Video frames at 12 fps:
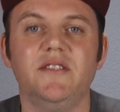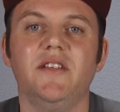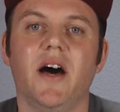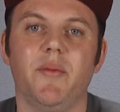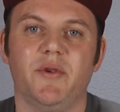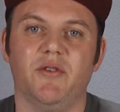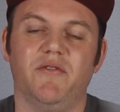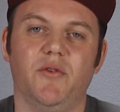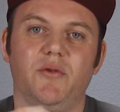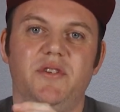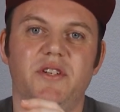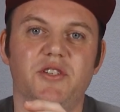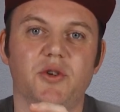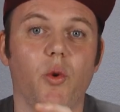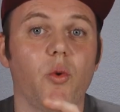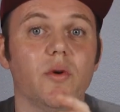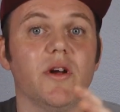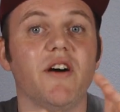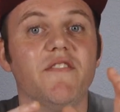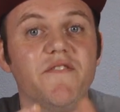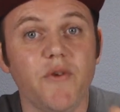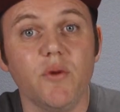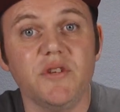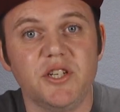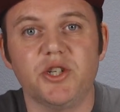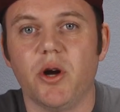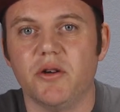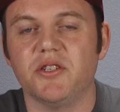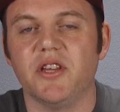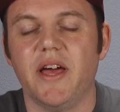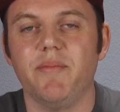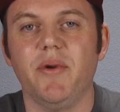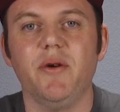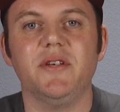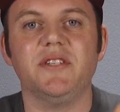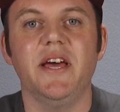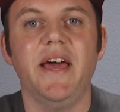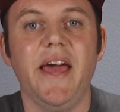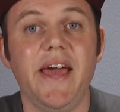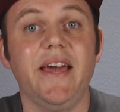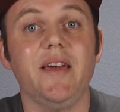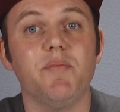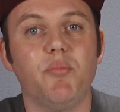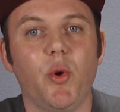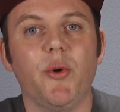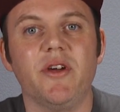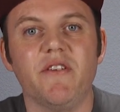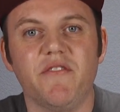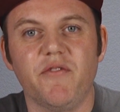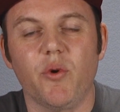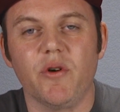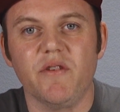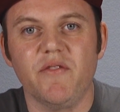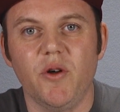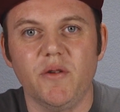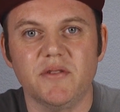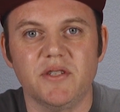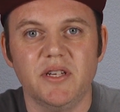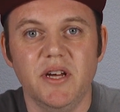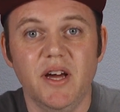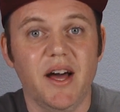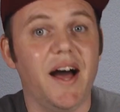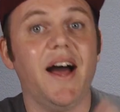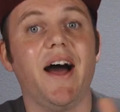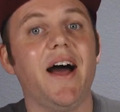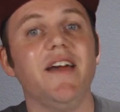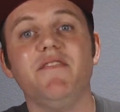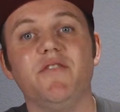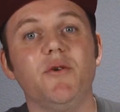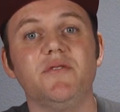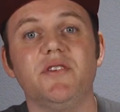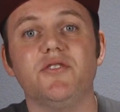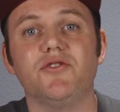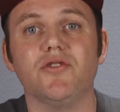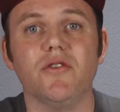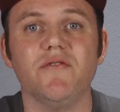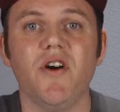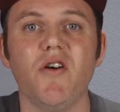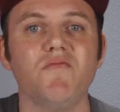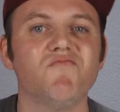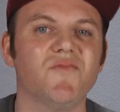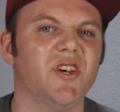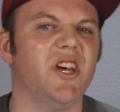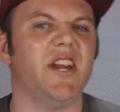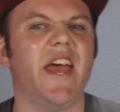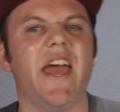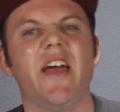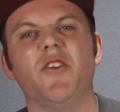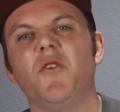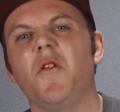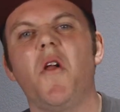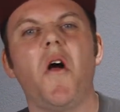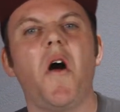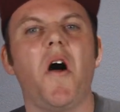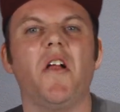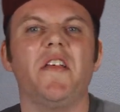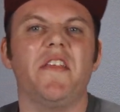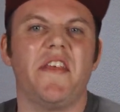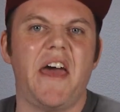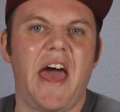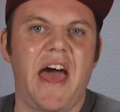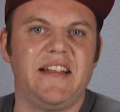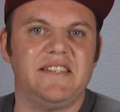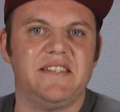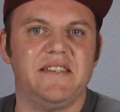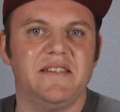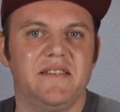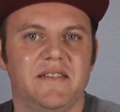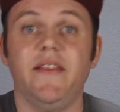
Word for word: nominal voltage, or a fully charged LiPo is 8.4 volts. A high voltage servo can handle all of that.